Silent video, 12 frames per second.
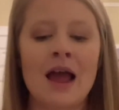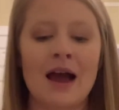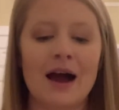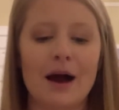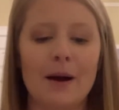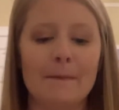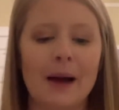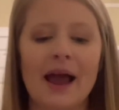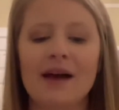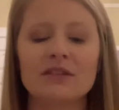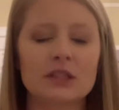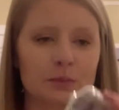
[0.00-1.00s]
I
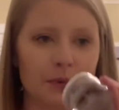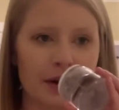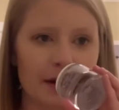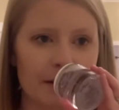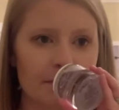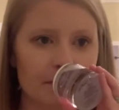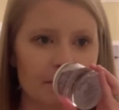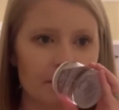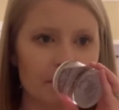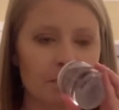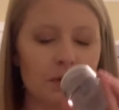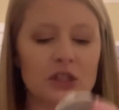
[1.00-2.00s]
haven't sprayed it,
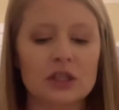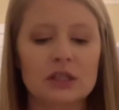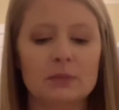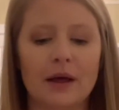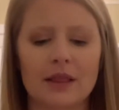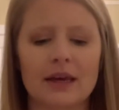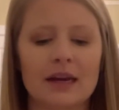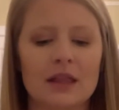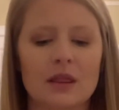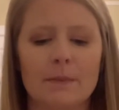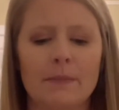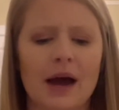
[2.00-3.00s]
but just smelling it in
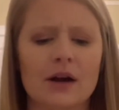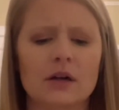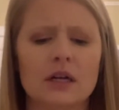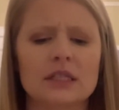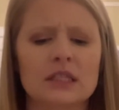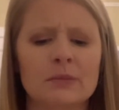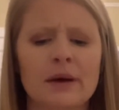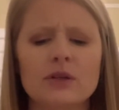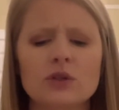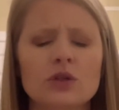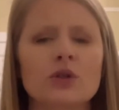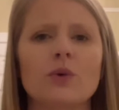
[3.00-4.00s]
the bottle, it
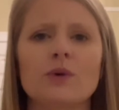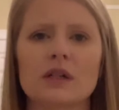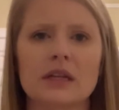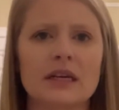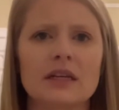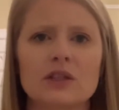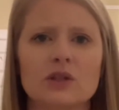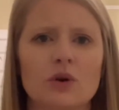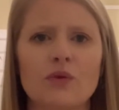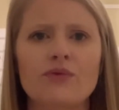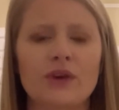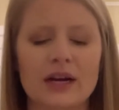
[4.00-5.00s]
smells so clean and so
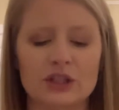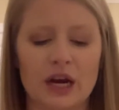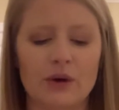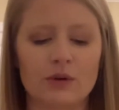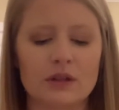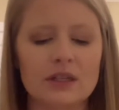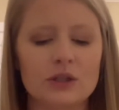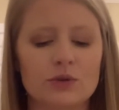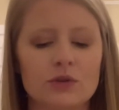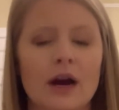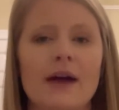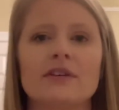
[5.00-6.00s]
fresh. I really do
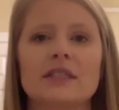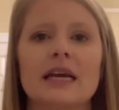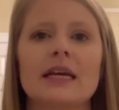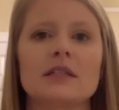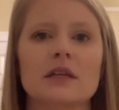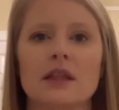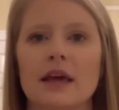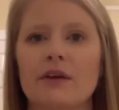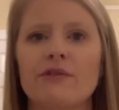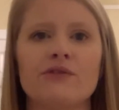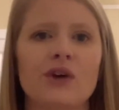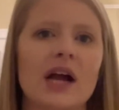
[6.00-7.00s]
gravitate to like
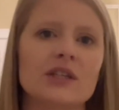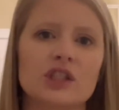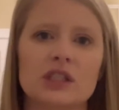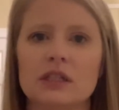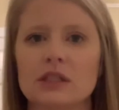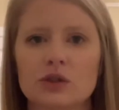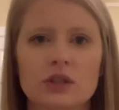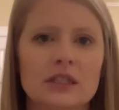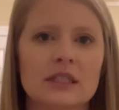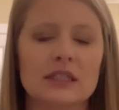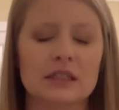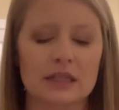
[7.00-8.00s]
fresh
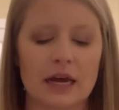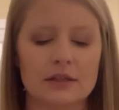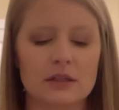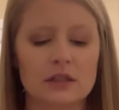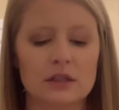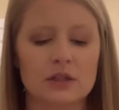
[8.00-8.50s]
citrusy scents.